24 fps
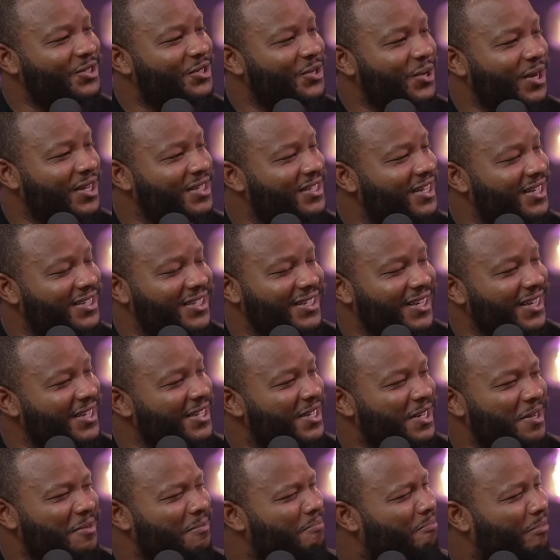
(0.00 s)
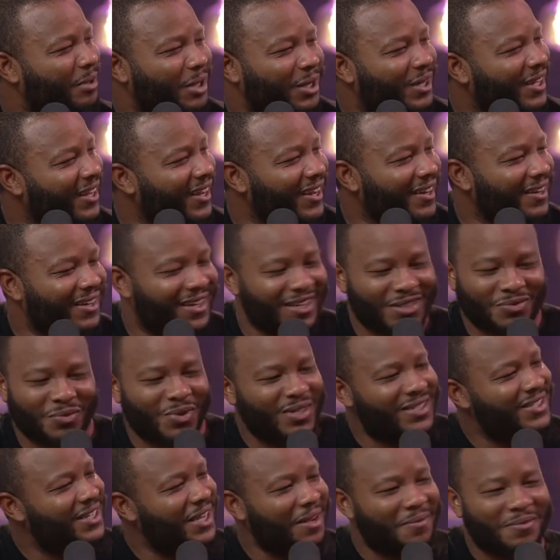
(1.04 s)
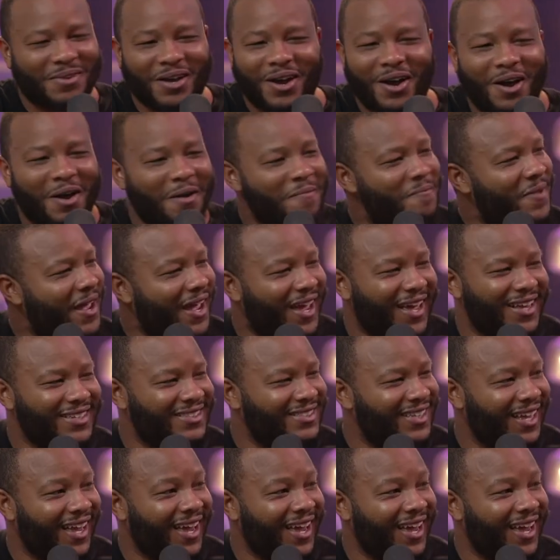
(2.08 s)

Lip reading: transition into booking? Because we skipped all past that.